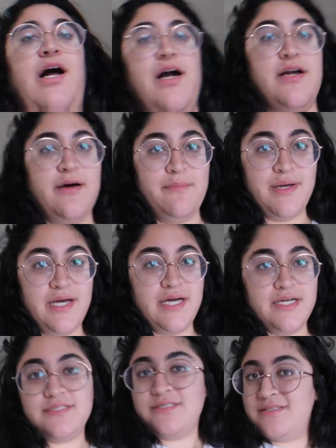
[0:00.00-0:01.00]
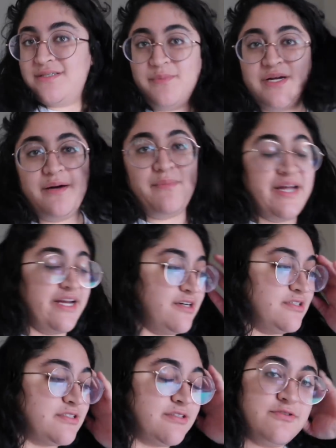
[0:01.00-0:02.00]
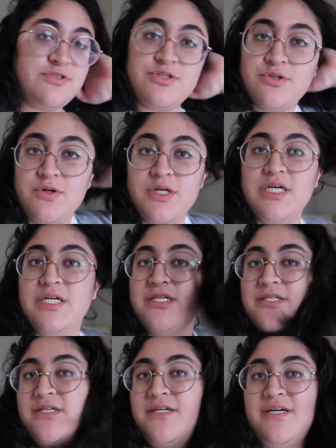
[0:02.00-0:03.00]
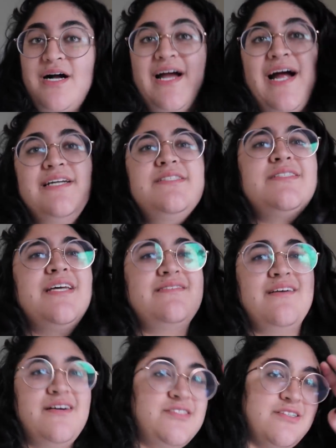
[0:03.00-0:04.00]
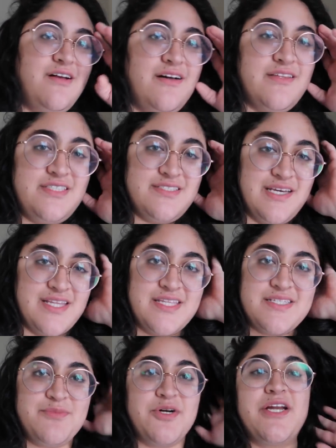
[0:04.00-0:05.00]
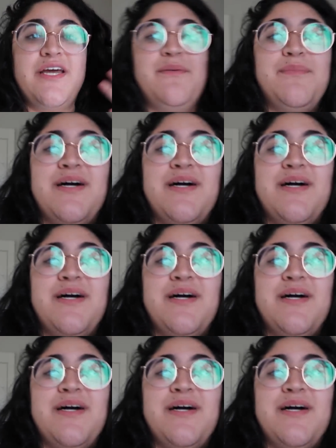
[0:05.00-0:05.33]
vlogamas. Oh my god, my hair is so short. I kind of just like nonchalantly said that this morning,